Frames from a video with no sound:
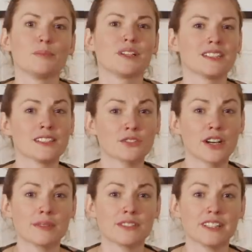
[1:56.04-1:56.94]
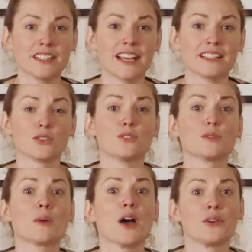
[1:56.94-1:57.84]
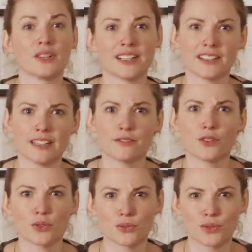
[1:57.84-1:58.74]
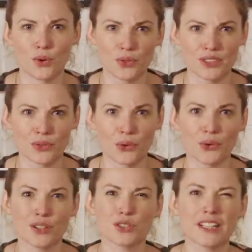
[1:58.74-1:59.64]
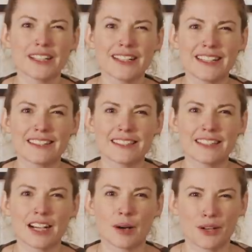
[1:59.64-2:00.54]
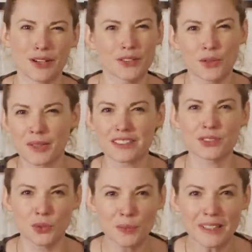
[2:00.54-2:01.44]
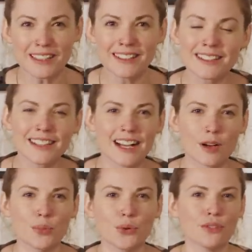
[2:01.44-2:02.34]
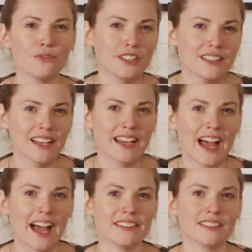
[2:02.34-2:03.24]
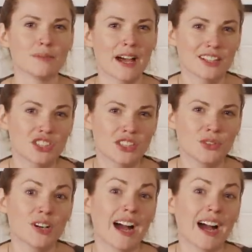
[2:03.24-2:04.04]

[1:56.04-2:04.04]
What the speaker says: Because of crème de violette's overpoweringly floral notes though, the drink can easily come out a little bit soapy, and both the violette and the maraschino are